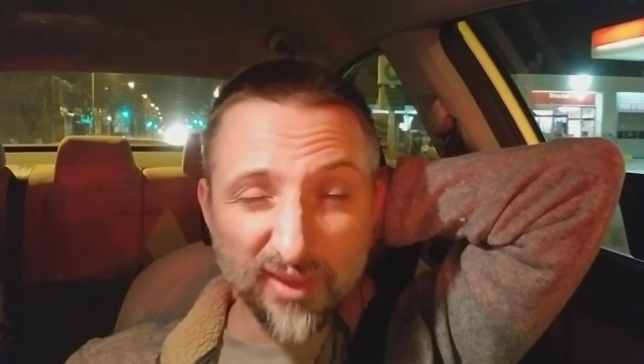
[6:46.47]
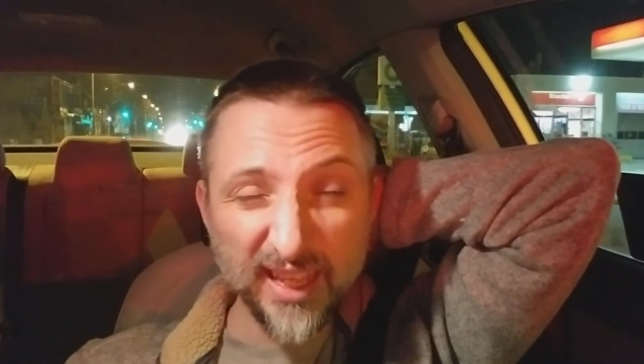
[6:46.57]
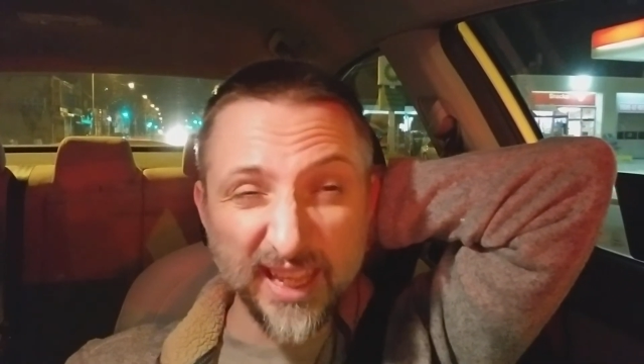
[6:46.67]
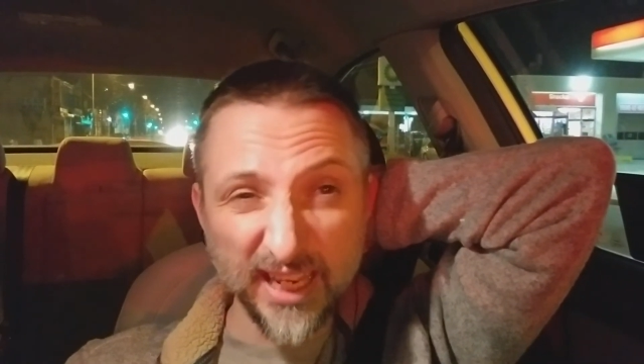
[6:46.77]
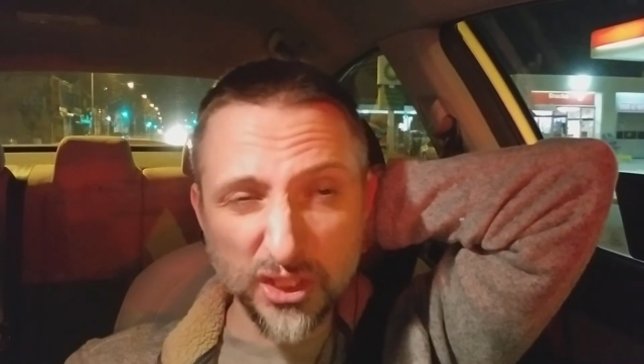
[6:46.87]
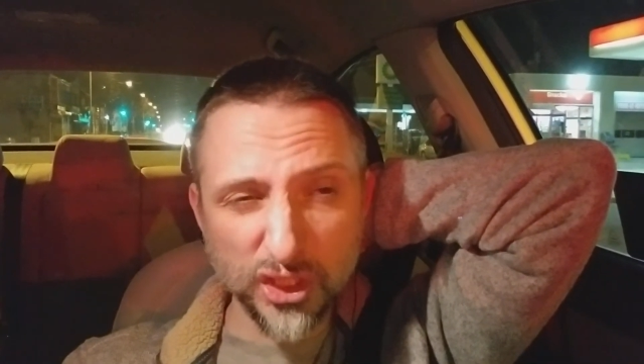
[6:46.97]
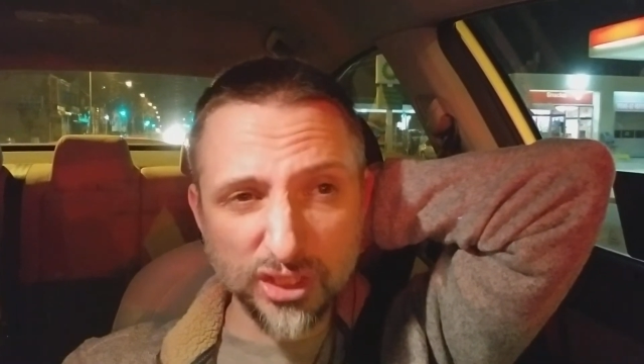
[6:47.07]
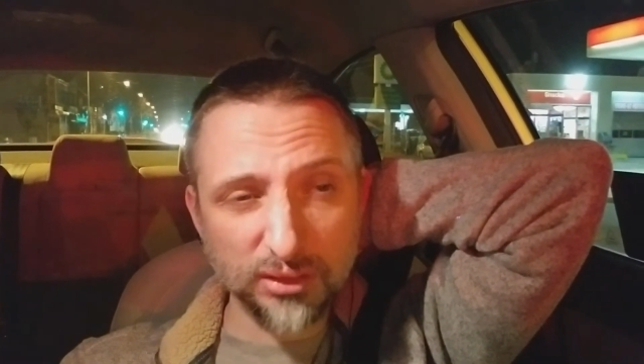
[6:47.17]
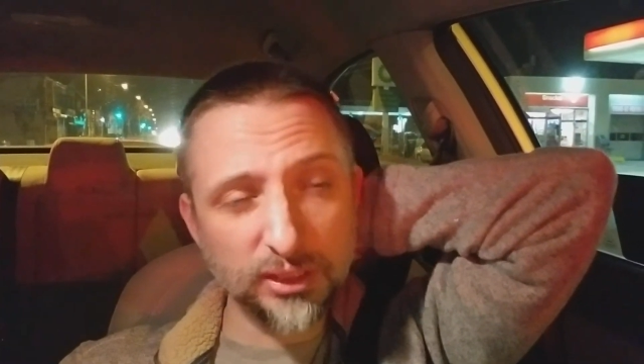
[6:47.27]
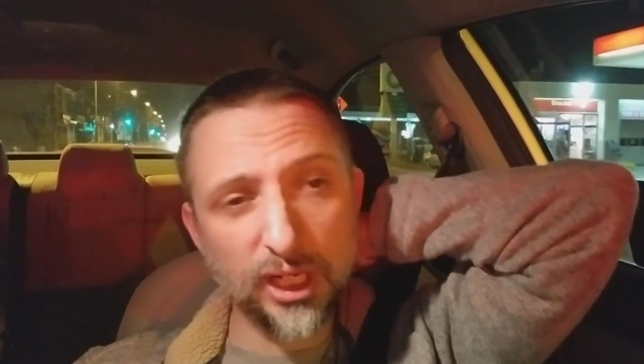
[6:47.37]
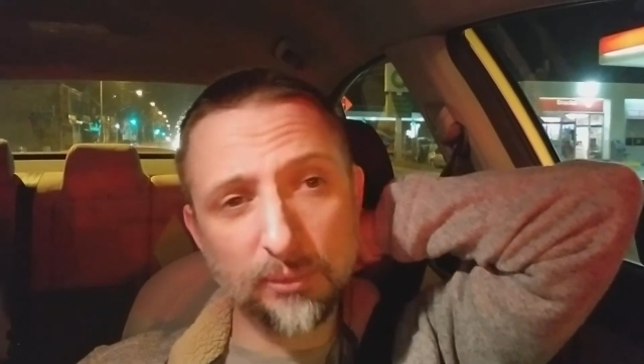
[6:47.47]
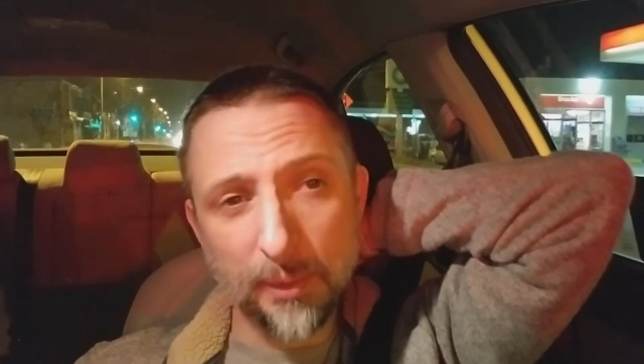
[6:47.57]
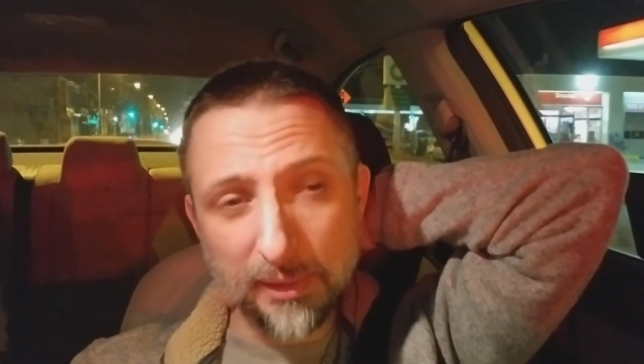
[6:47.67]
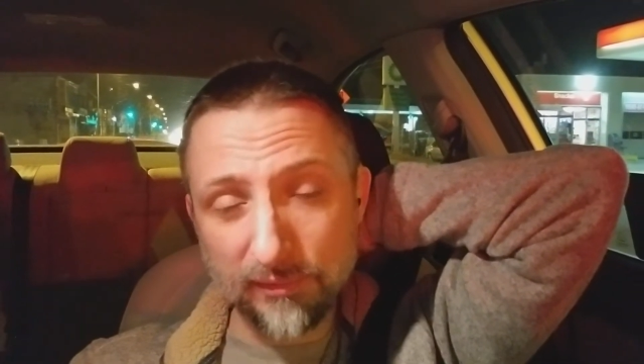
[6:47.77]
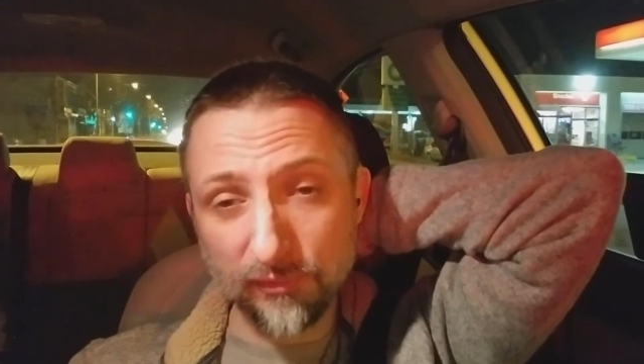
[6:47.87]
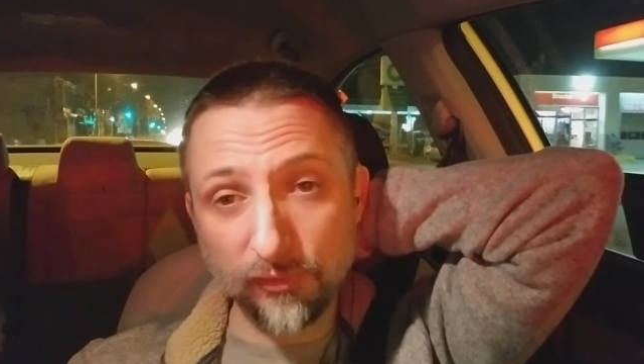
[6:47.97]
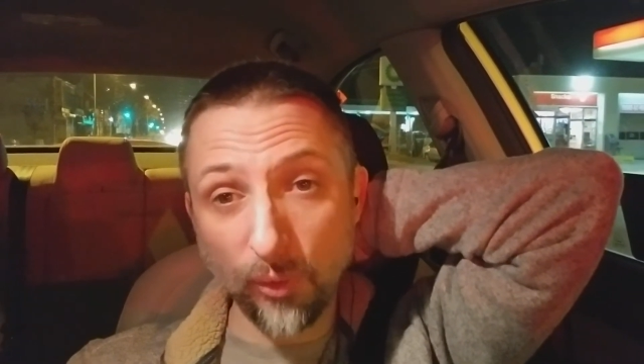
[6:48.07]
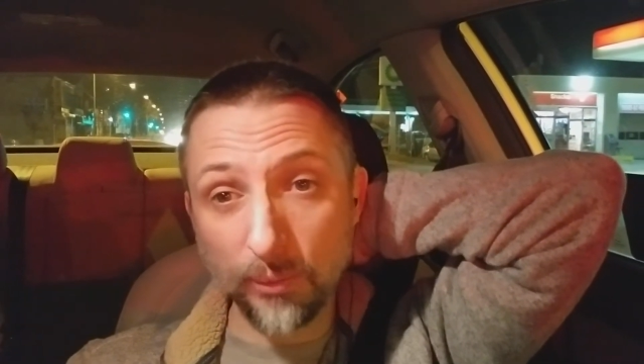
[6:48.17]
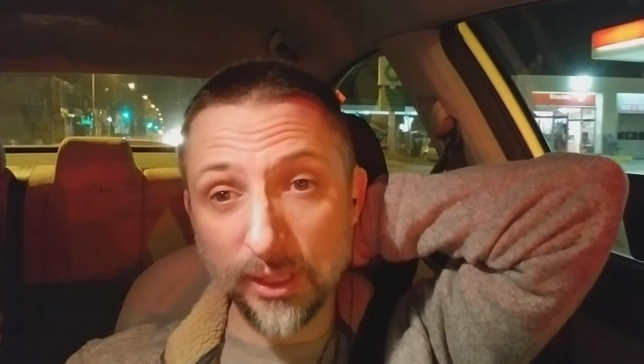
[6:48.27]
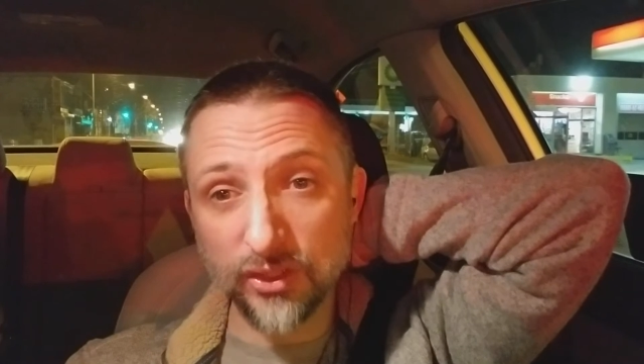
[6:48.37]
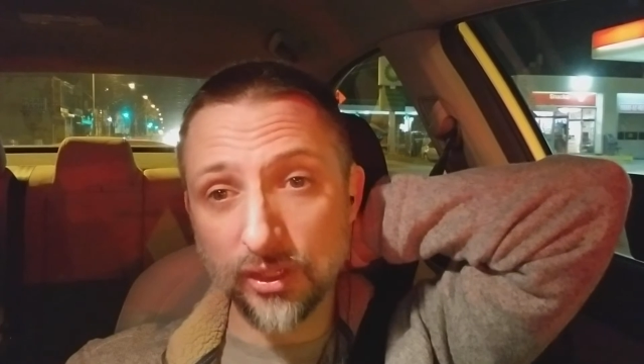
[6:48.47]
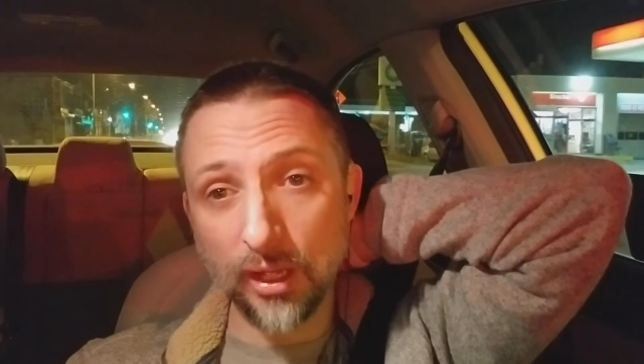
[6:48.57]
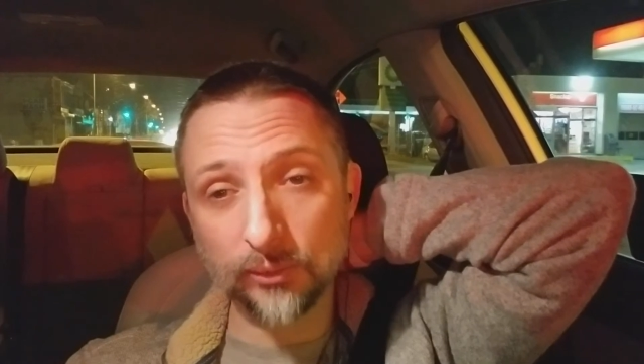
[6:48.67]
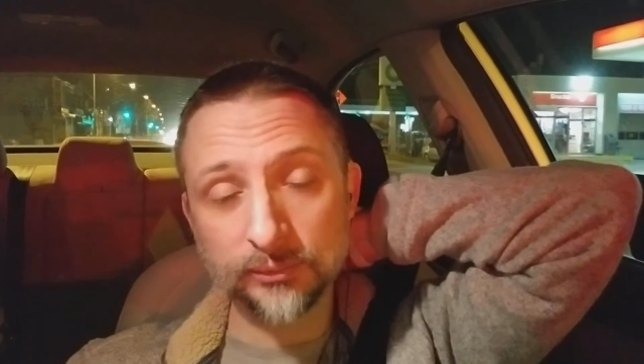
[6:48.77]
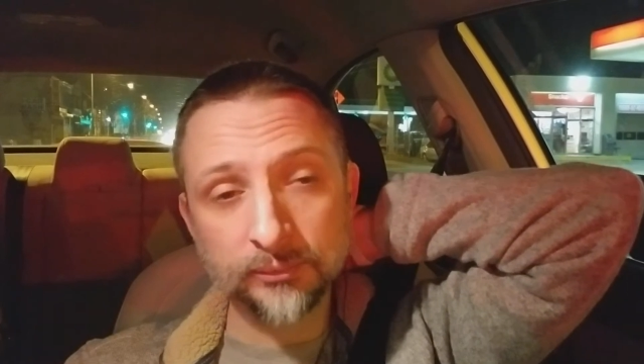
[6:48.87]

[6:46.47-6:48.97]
ish, maybe even 4 months ago,